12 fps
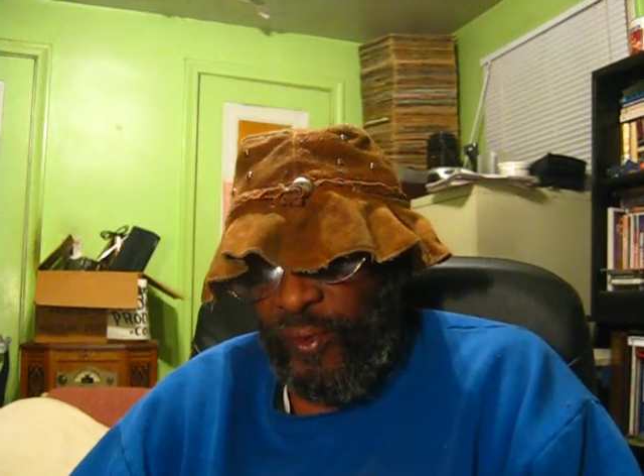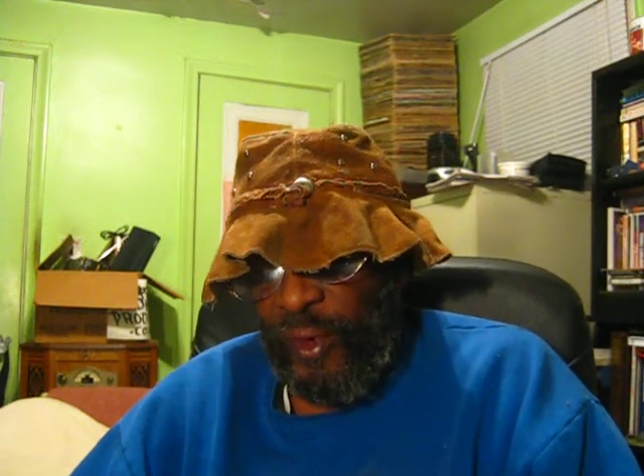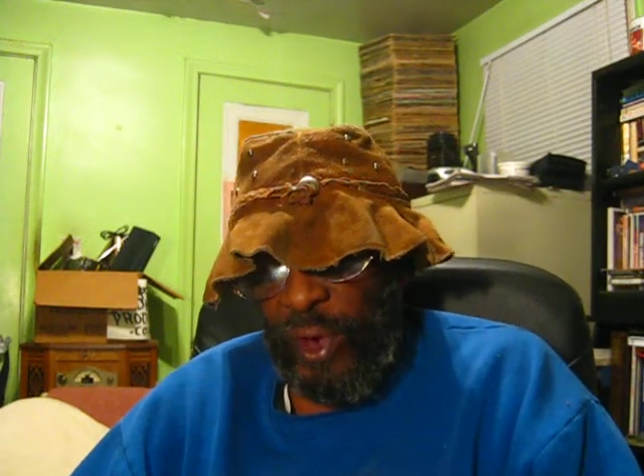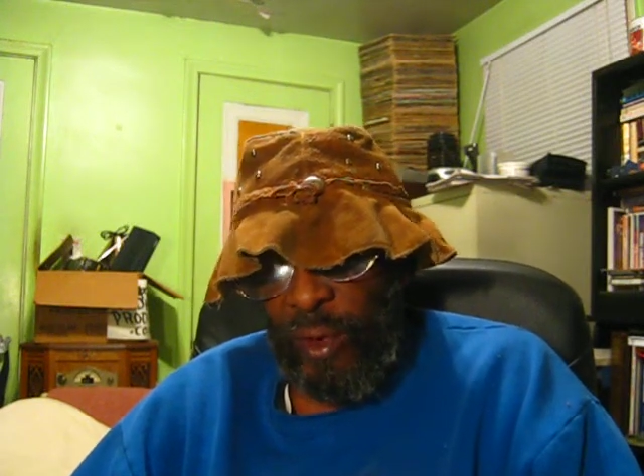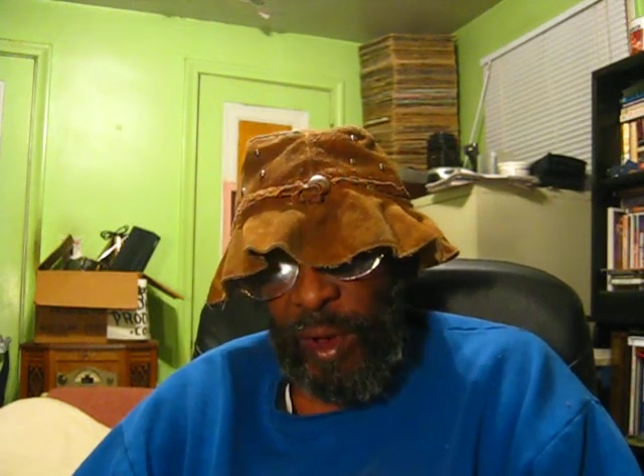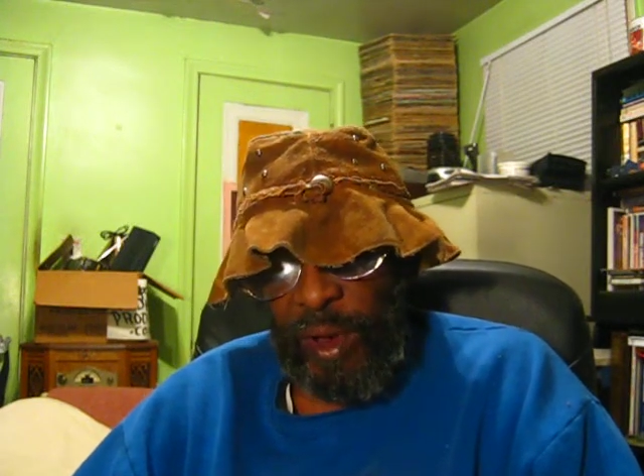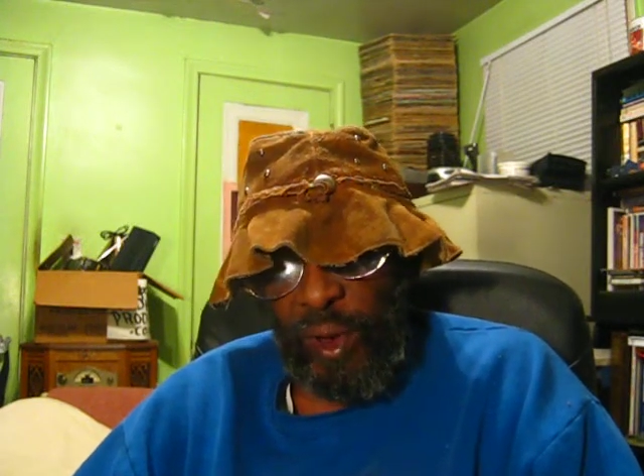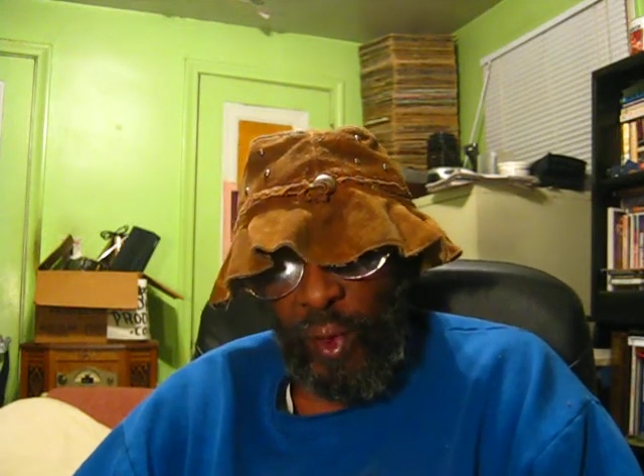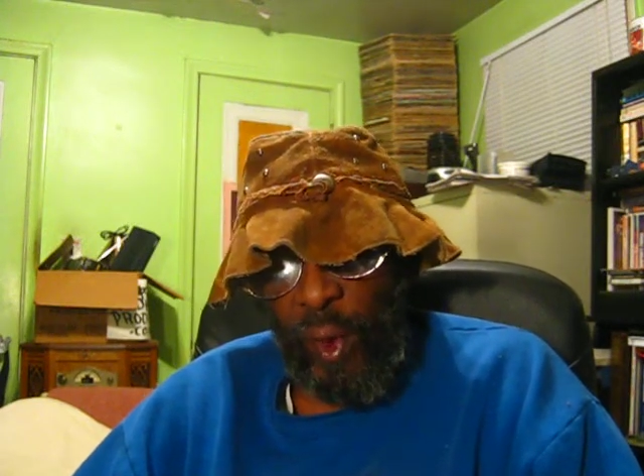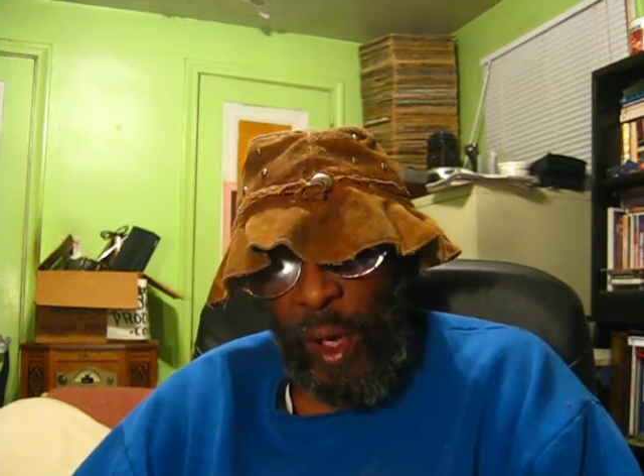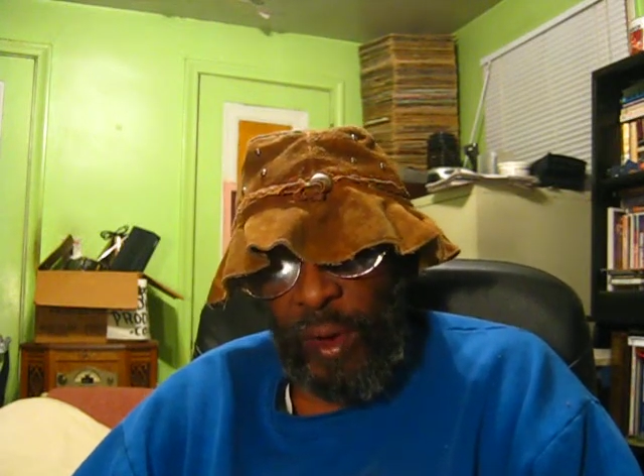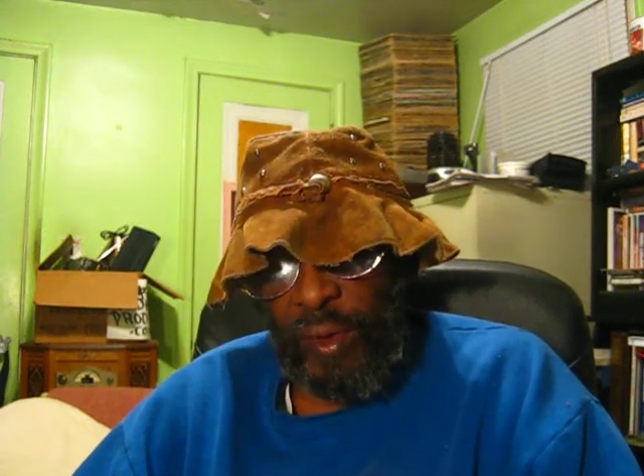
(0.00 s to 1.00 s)
freedom, and
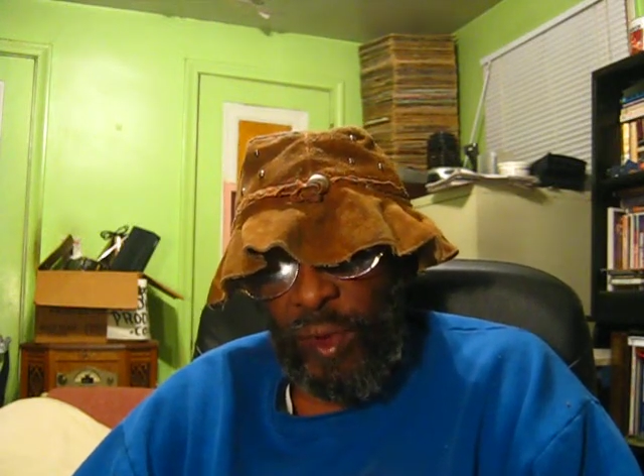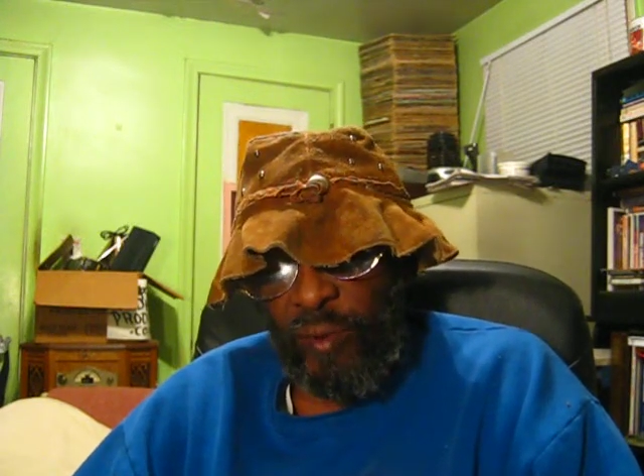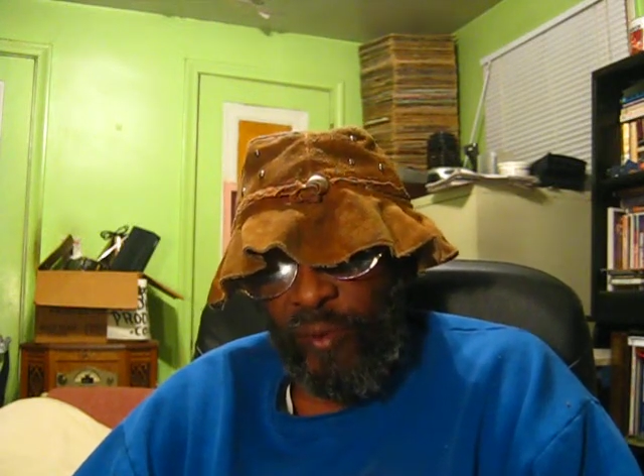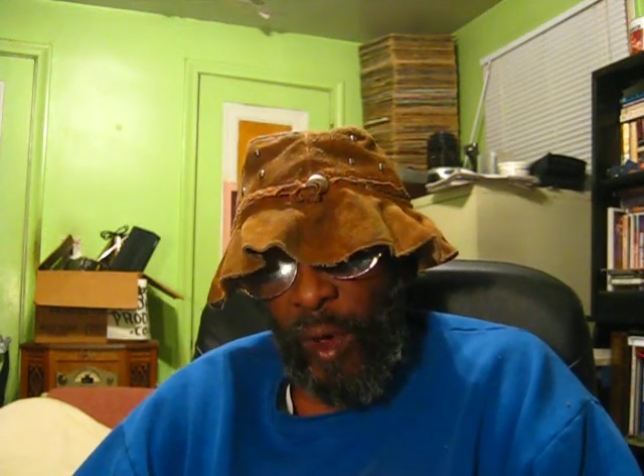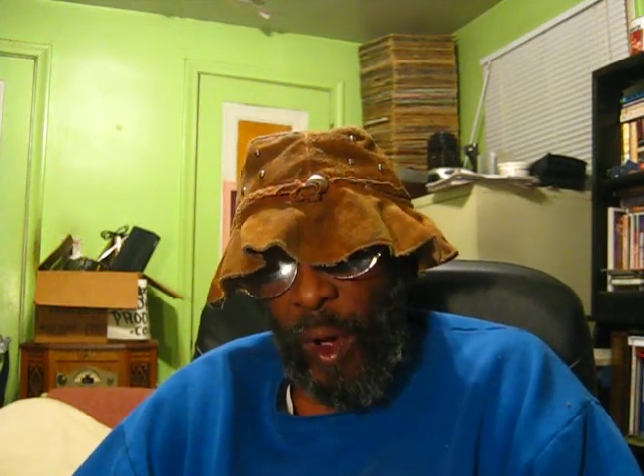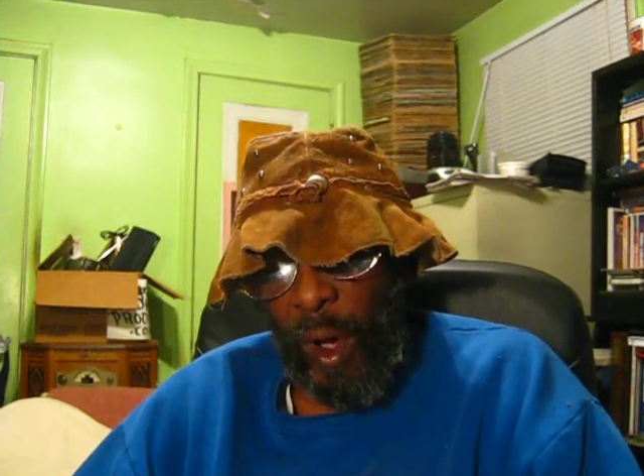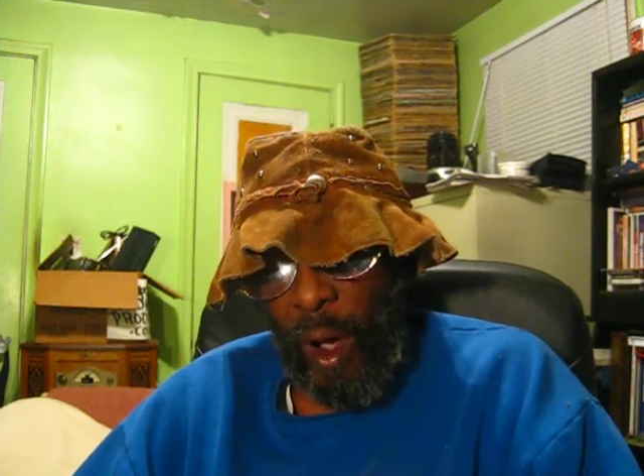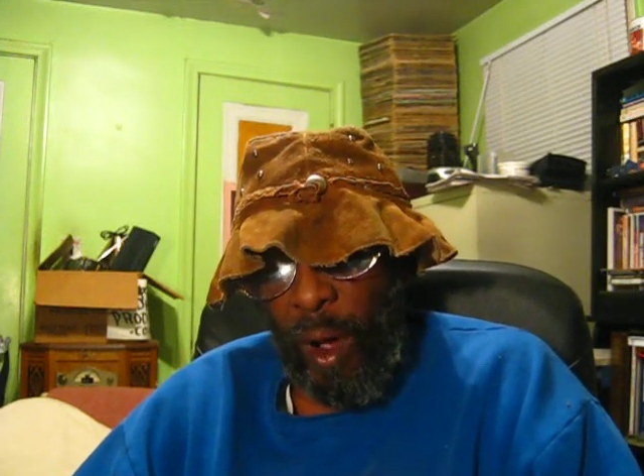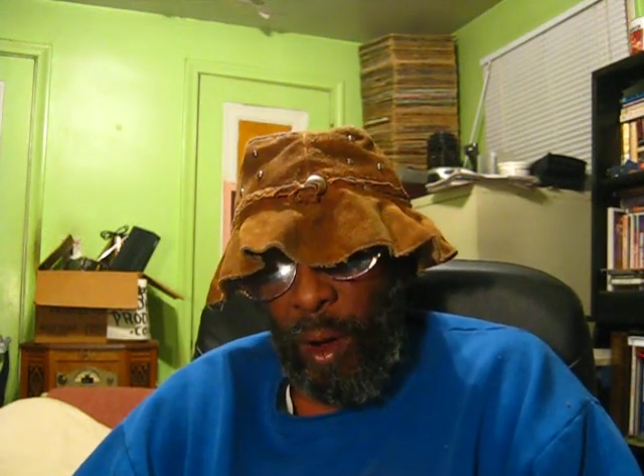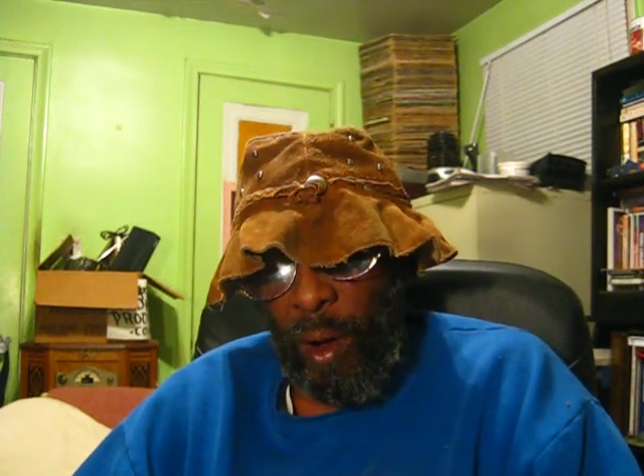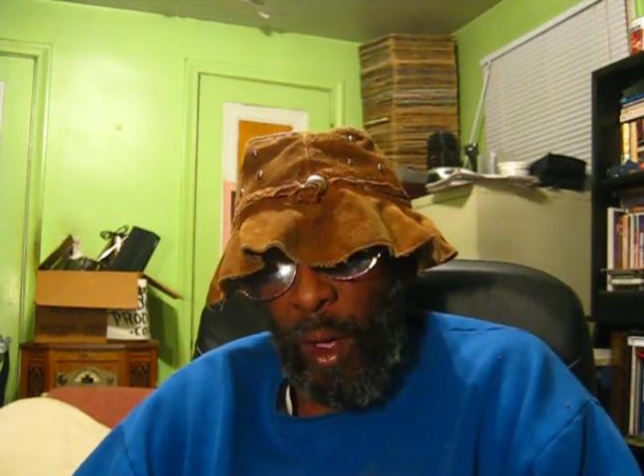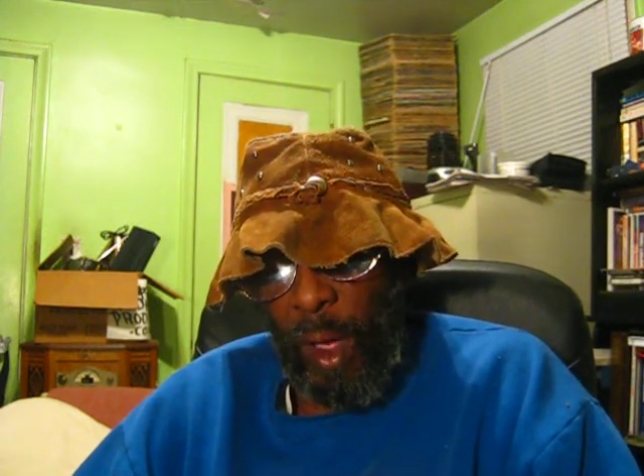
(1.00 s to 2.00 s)
equality for
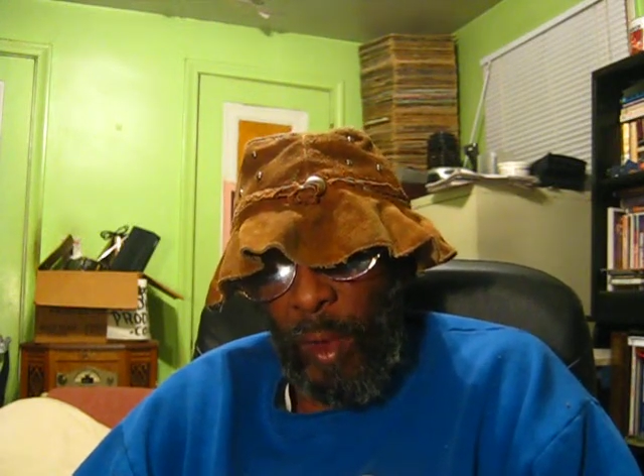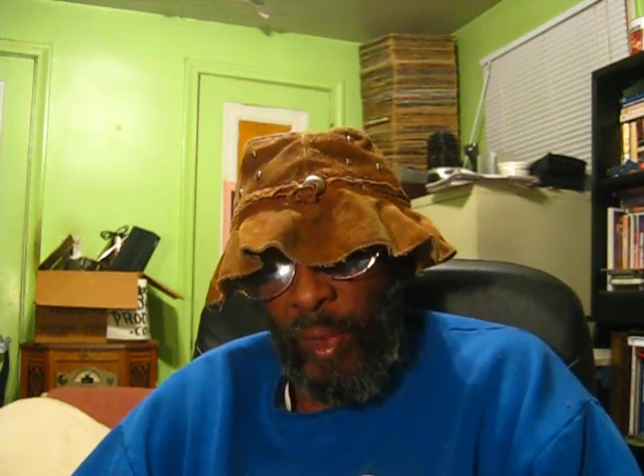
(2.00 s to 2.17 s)
all,